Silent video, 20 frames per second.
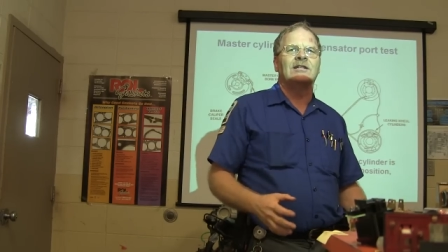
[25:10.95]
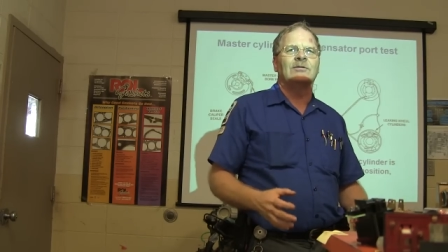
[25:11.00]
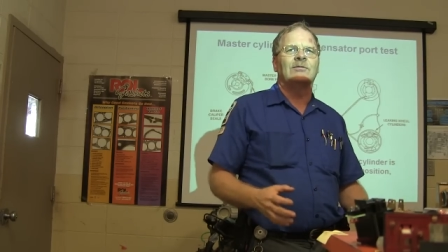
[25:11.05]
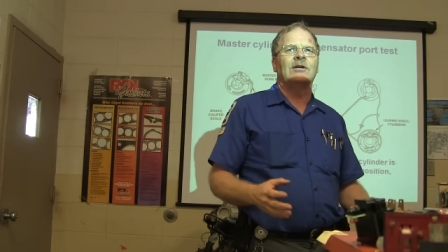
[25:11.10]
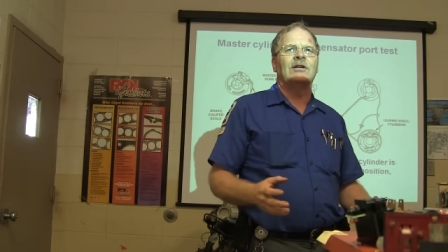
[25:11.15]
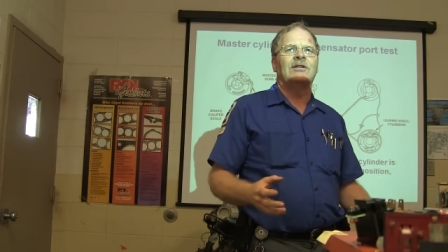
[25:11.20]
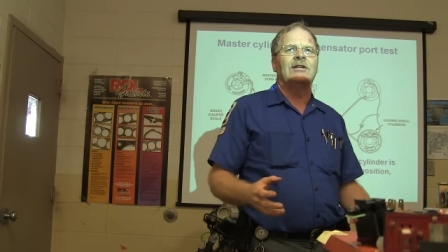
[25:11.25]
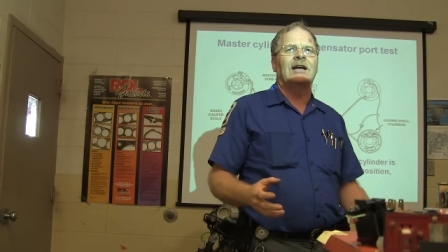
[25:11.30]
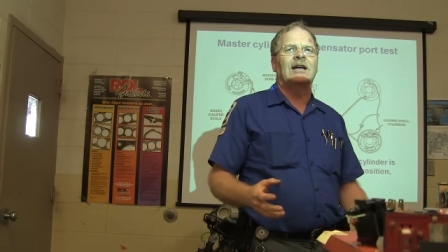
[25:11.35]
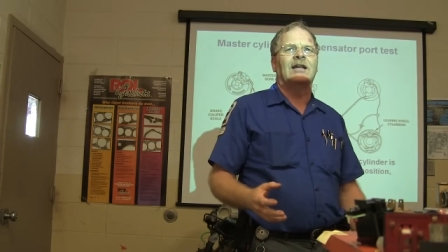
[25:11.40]
And
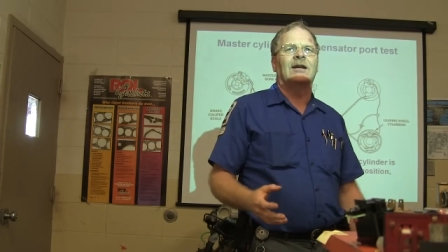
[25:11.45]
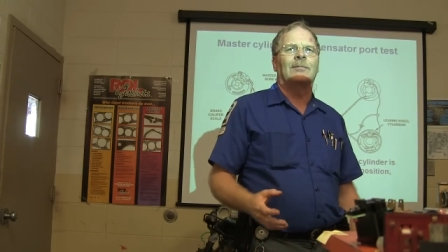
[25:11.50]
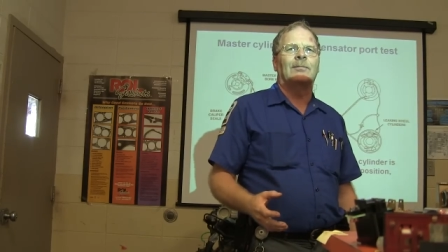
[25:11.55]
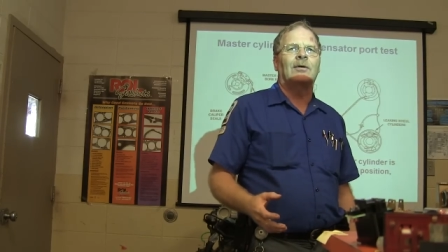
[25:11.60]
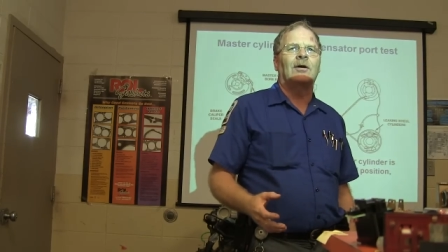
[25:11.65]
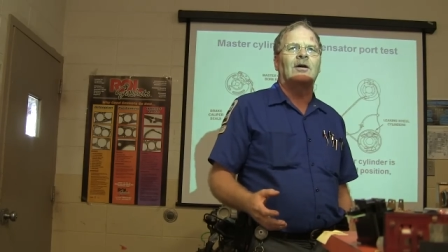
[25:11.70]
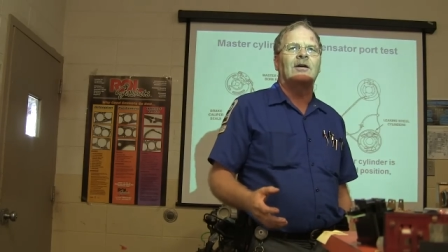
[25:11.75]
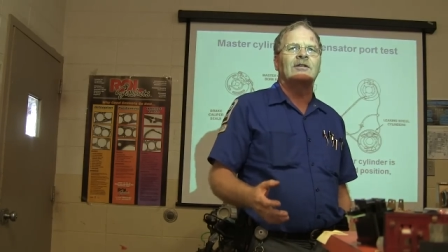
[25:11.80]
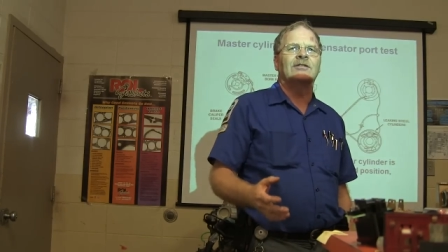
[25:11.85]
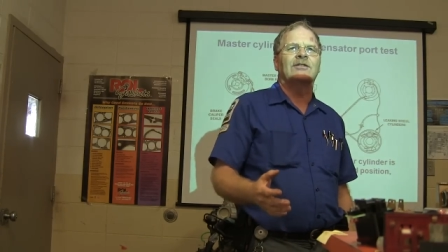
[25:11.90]
when you take it
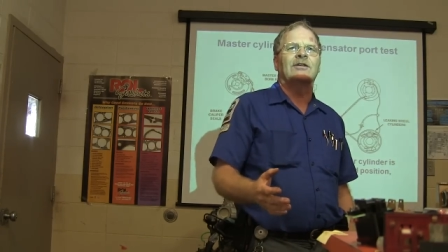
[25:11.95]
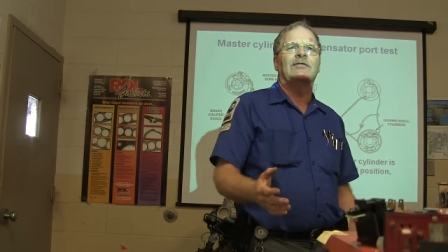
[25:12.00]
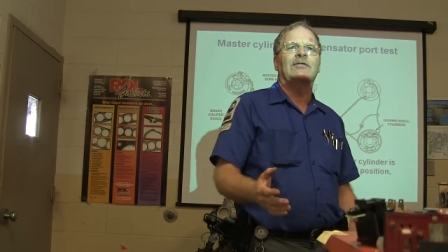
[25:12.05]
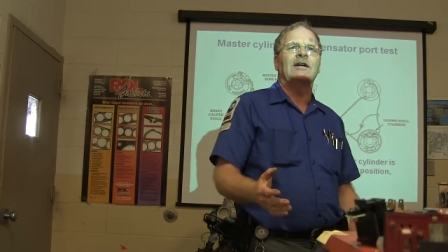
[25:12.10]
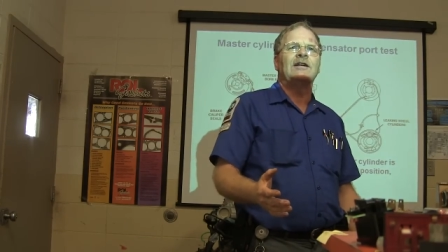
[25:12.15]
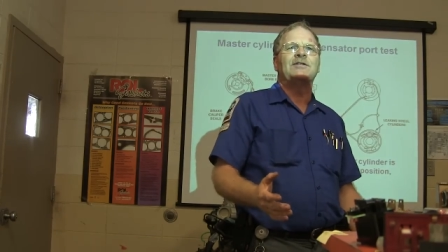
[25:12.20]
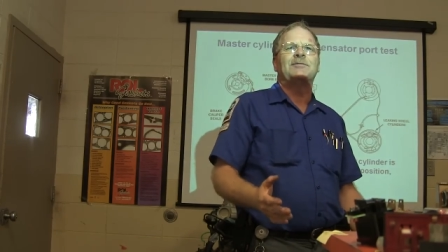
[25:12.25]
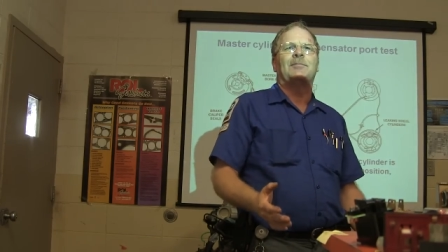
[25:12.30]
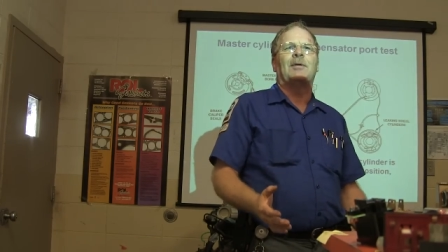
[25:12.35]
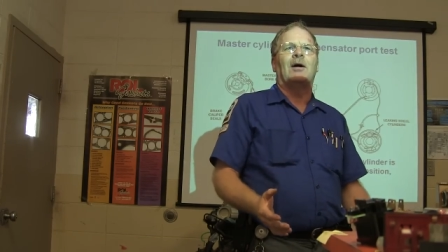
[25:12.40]
apart, it's the
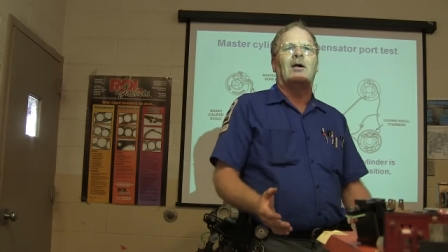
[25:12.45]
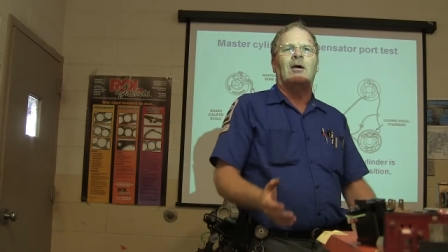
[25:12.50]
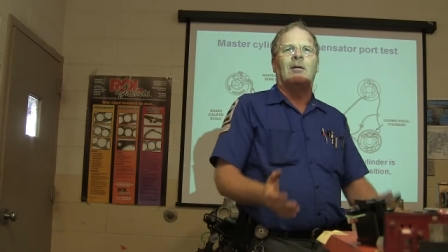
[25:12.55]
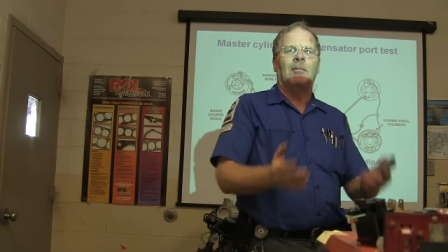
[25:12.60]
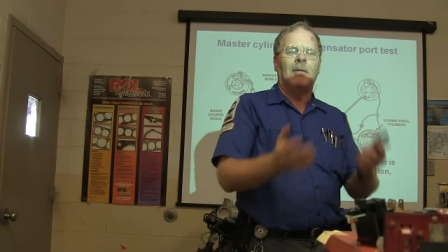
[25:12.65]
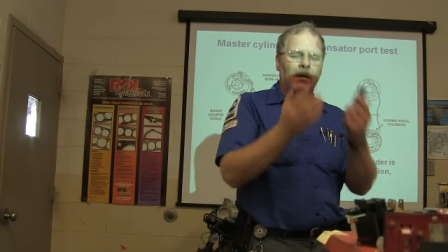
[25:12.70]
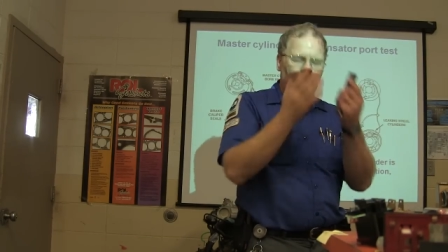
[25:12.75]
face palm.